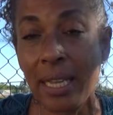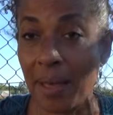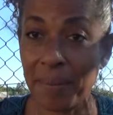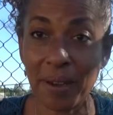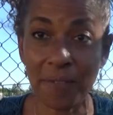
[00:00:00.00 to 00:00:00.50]

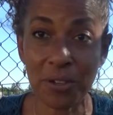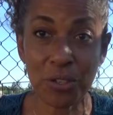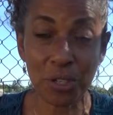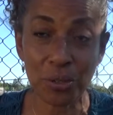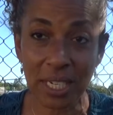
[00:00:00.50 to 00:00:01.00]
But if you
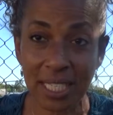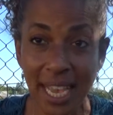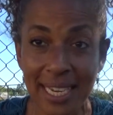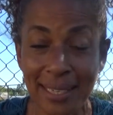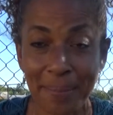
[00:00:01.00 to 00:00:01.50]
do
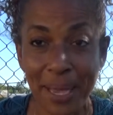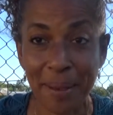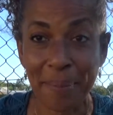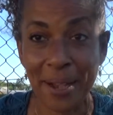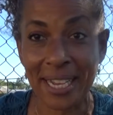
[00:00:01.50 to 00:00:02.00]
decide to make a
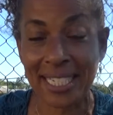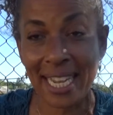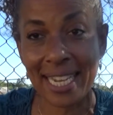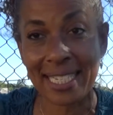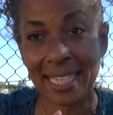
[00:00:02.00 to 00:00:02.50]

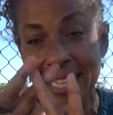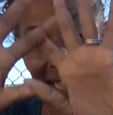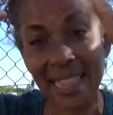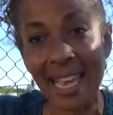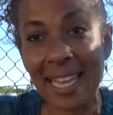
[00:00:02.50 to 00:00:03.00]
project
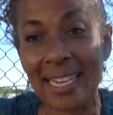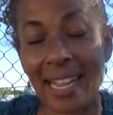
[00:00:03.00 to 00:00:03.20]
that